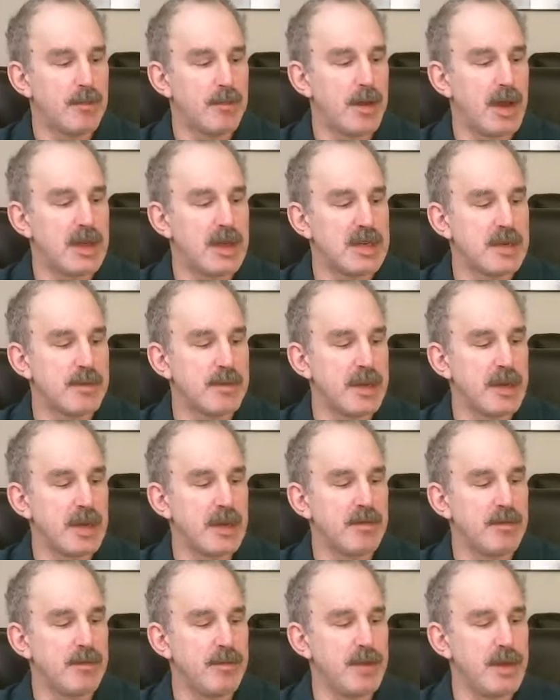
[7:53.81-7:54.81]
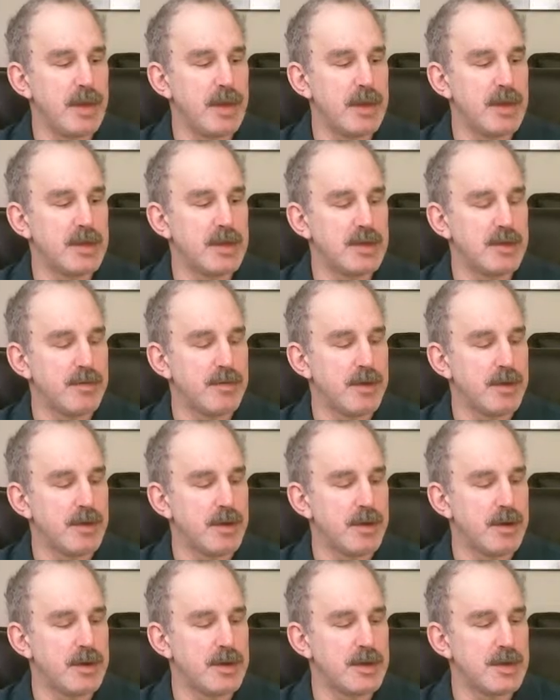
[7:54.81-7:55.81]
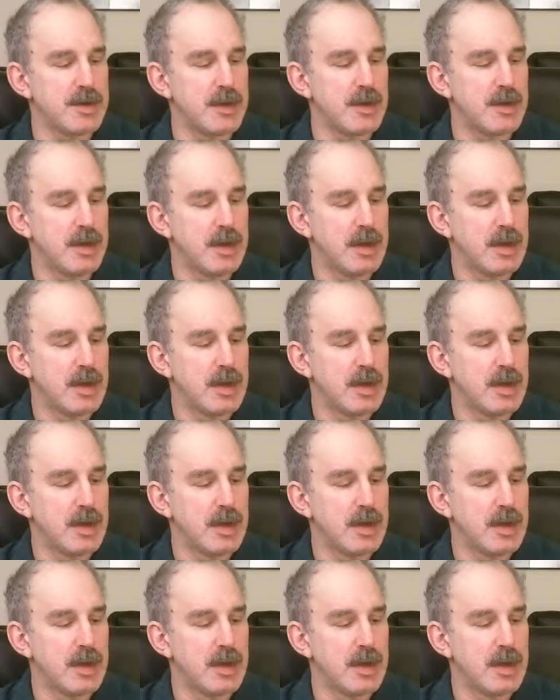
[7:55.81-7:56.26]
possibly can be some thirst,